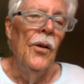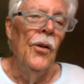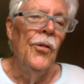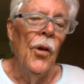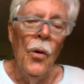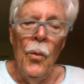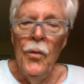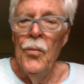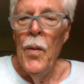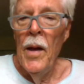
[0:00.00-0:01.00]
so we
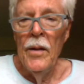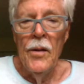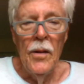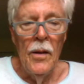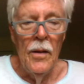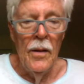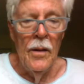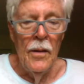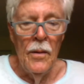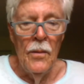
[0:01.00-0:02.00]
spent
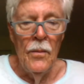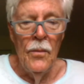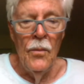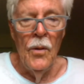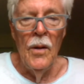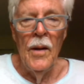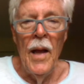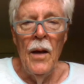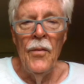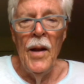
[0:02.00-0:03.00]

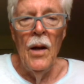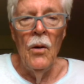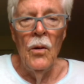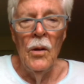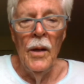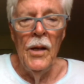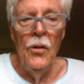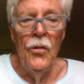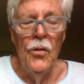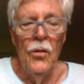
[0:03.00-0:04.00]
half an hour at
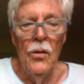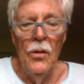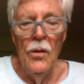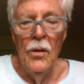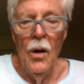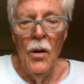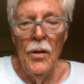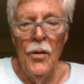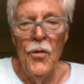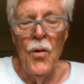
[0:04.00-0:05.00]
least
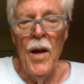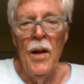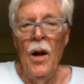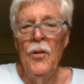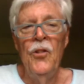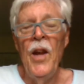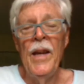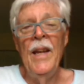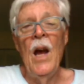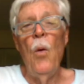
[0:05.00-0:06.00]
on
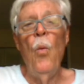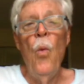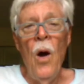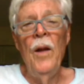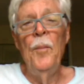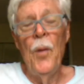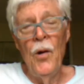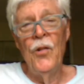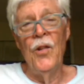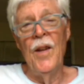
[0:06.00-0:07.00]
checking out one
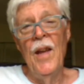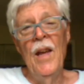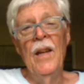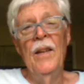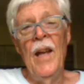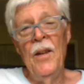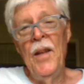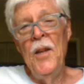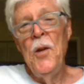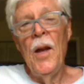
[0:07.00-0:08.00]
person.
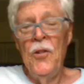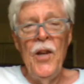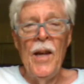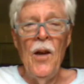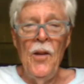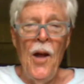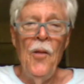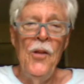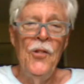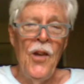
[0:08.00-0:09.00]
Now you got to check out
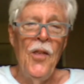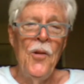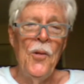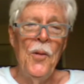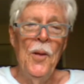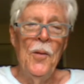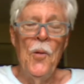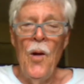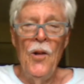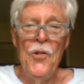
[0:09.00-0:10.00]
all these other
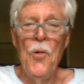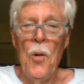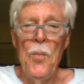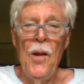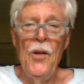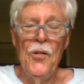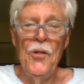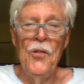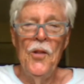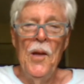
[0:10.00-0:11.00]
garage door
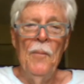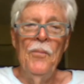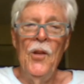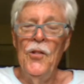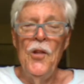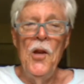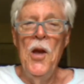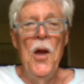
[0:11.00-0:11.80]
places to see